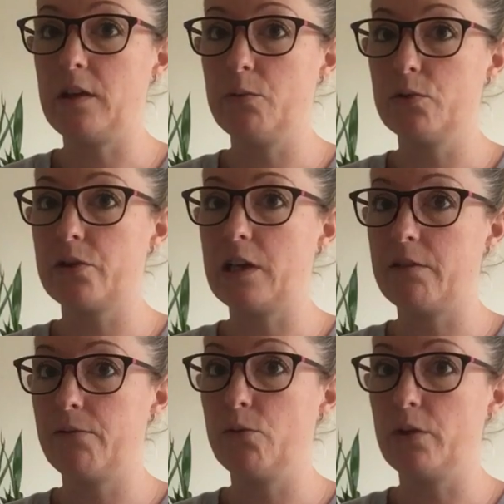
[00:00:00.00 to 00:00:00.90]
you or doing
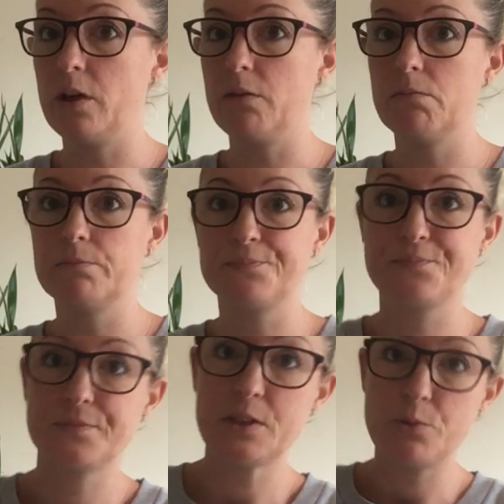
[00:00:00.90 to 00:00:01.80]
it for you.
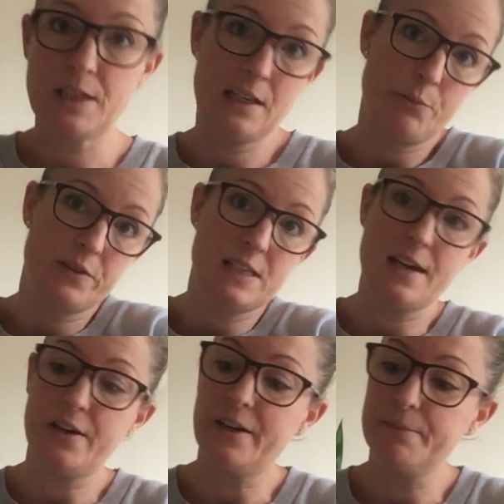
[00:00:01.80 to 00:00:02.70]
Don't want anyone to
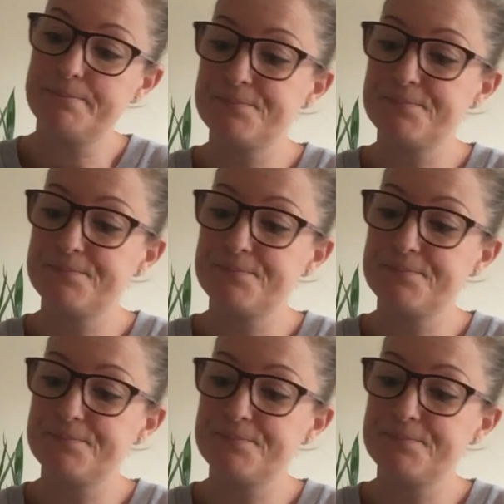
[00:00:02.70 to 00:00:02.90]
get hurt.